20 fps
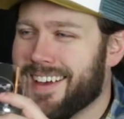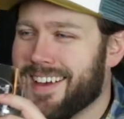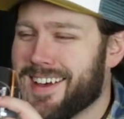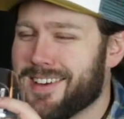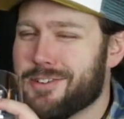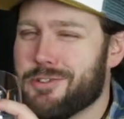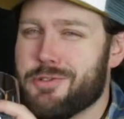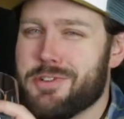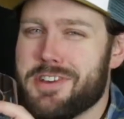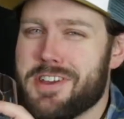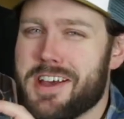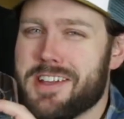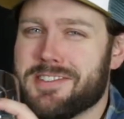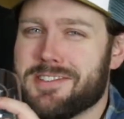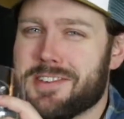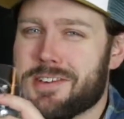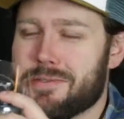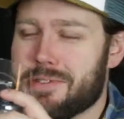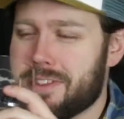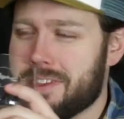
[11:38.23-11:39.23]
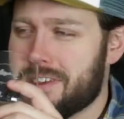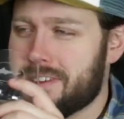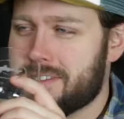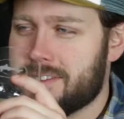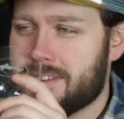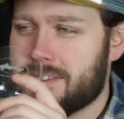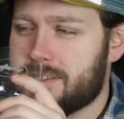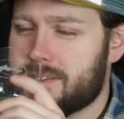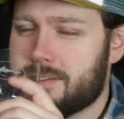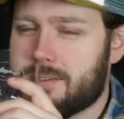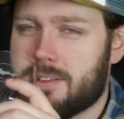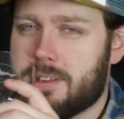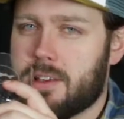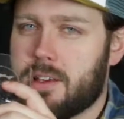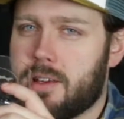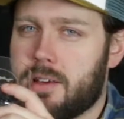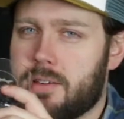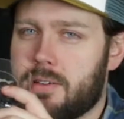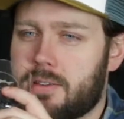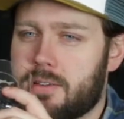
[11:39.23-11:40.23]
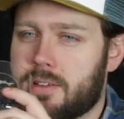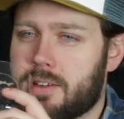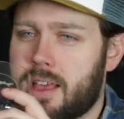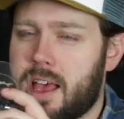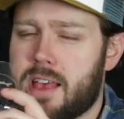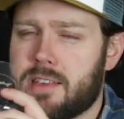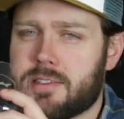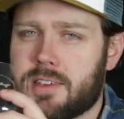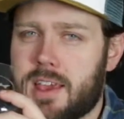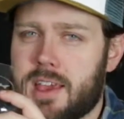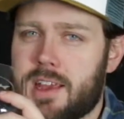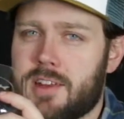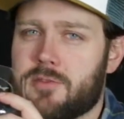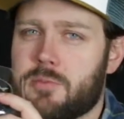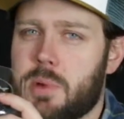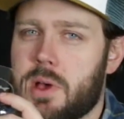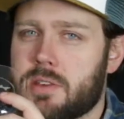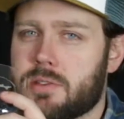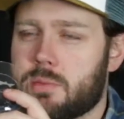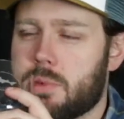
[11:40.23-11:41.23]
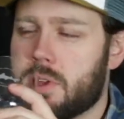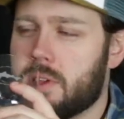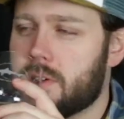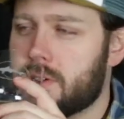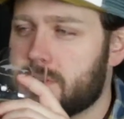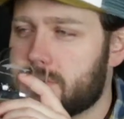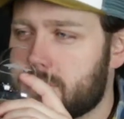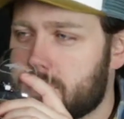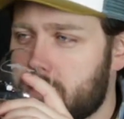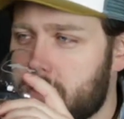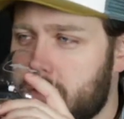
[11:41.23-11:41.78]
I'm going nuts over this. This is a cascade of possibilities.